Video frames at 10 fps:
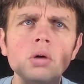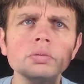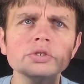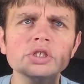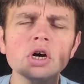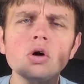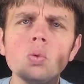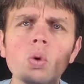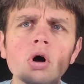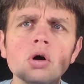cell
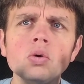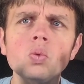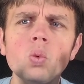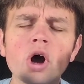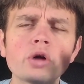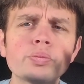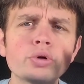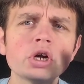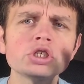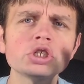wall water
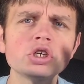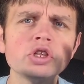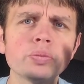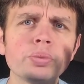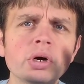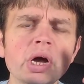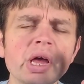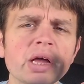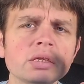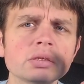pressure in the plant